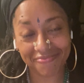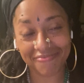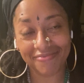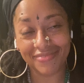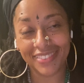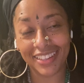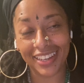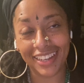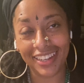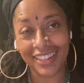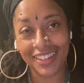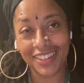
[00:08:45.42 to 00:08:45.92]

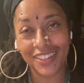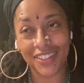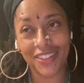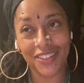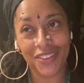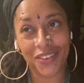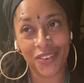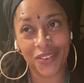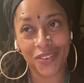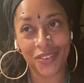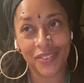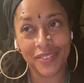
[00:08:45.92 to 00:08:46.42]
Thank
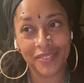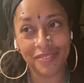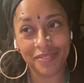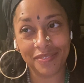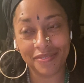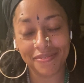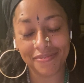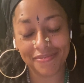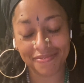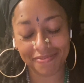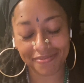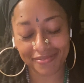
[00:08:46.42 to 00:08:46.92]
you.
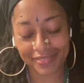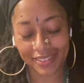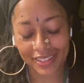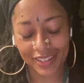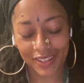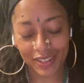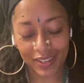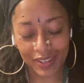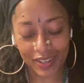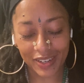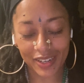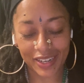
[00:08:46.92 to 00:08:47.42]

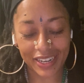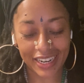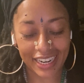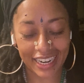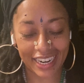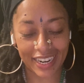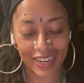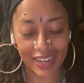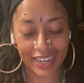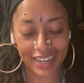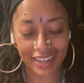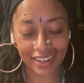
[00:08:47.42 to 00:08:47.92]

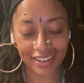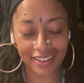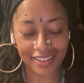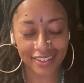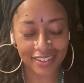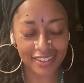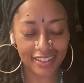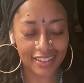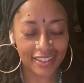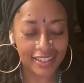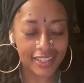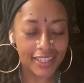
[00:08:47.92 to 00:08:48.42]
All right,
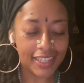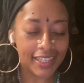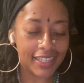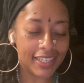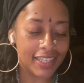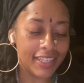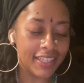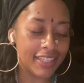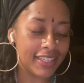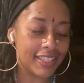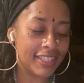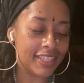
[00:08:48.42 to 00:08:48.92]

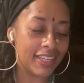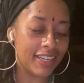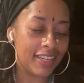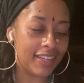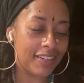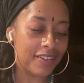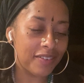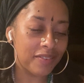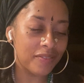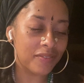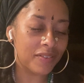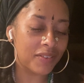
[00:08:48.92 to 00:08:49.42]
let's see
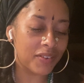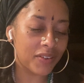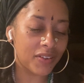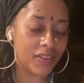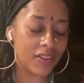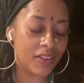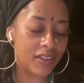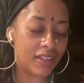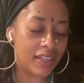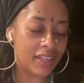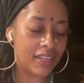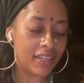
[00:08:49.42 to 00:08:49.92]

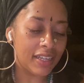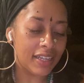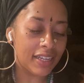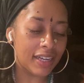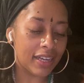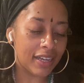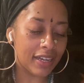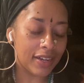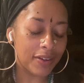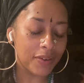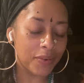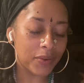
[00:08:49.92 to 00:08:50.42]

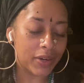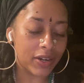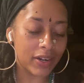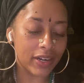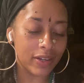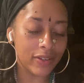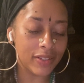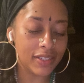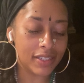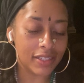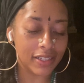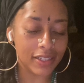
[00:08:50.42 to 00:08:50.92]
where
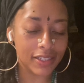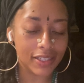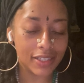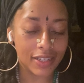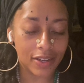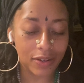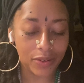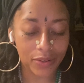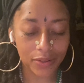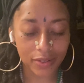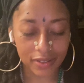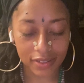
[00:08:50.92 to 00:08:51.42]
else this
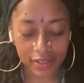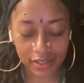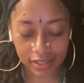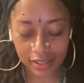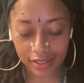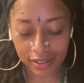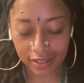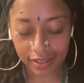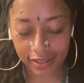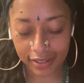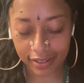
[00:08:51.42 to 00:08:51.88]
goes.